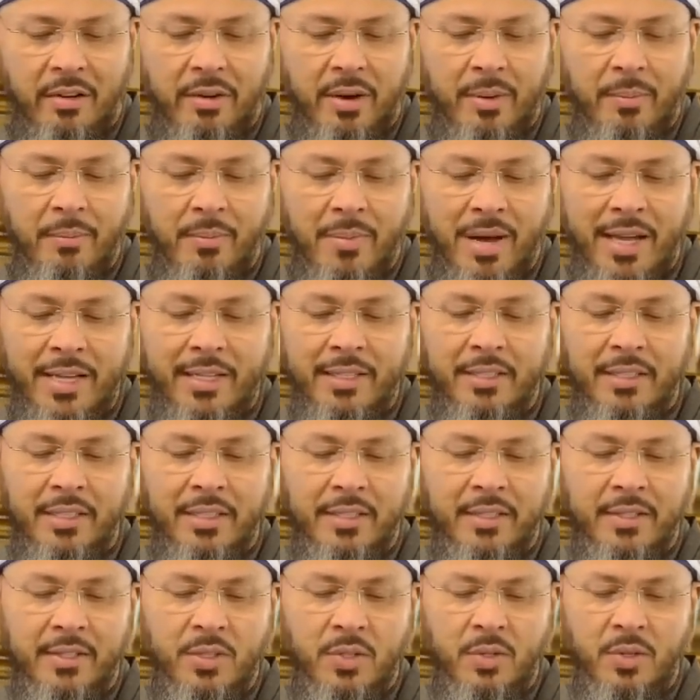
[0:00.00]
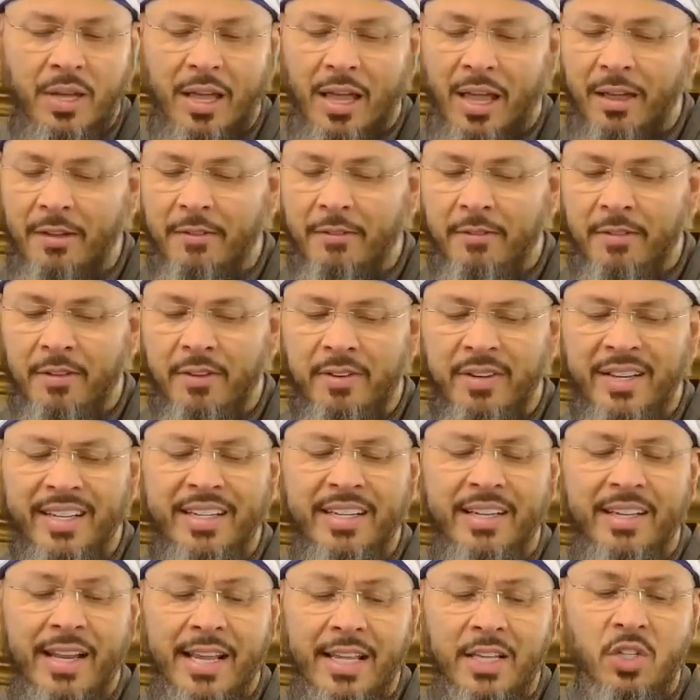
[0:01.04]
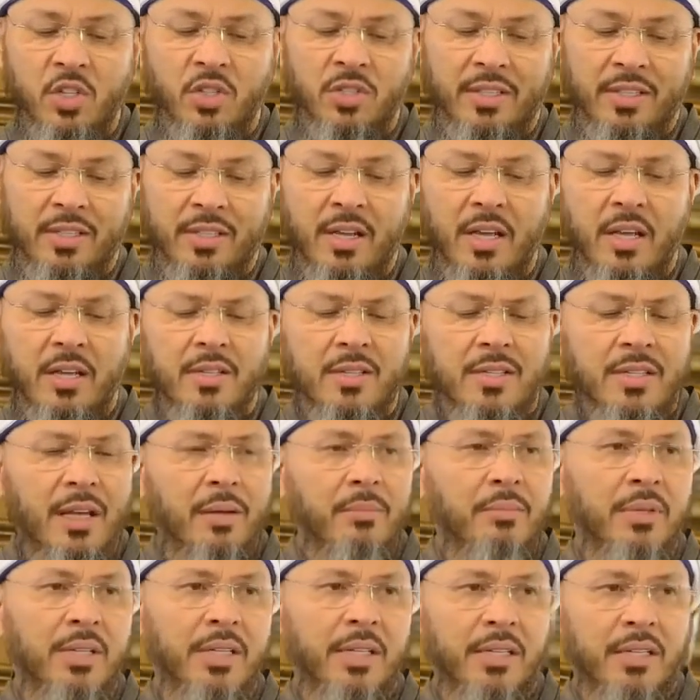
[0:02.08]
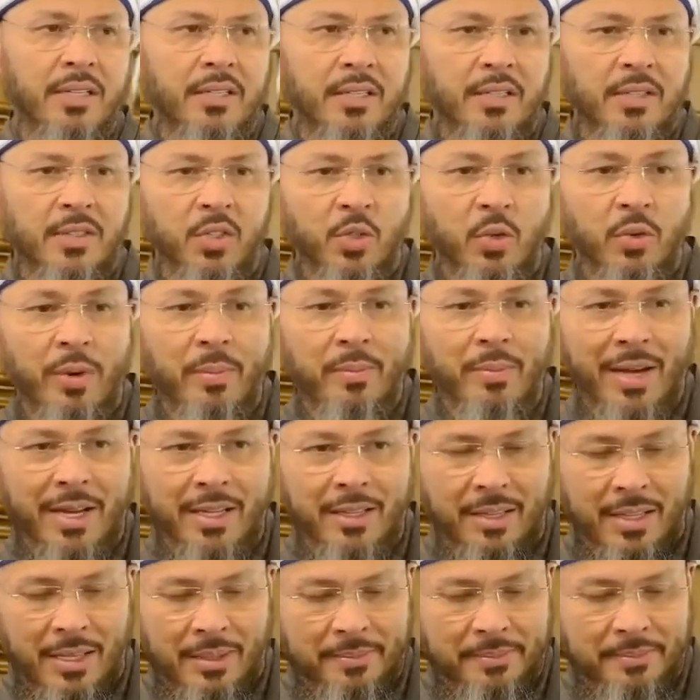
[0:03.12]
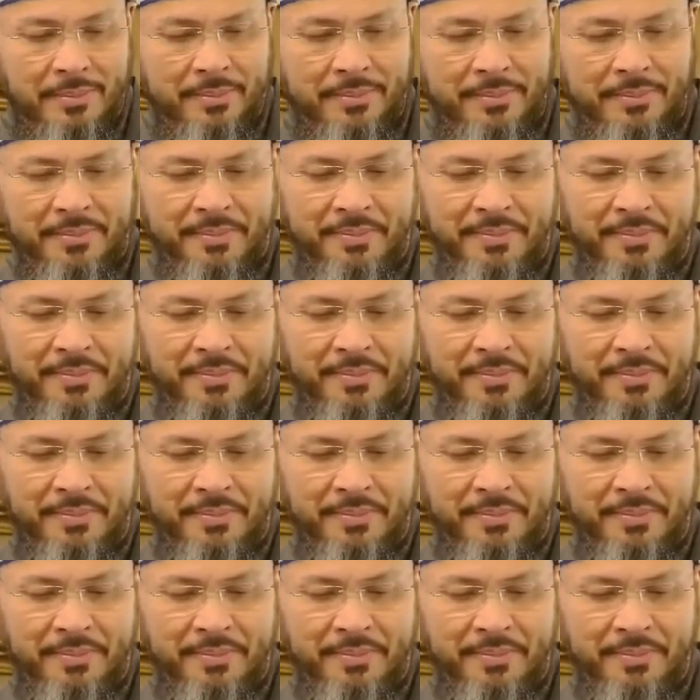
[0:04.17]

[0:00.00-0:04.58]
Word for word: a reminder to every nation, somebody to remind them,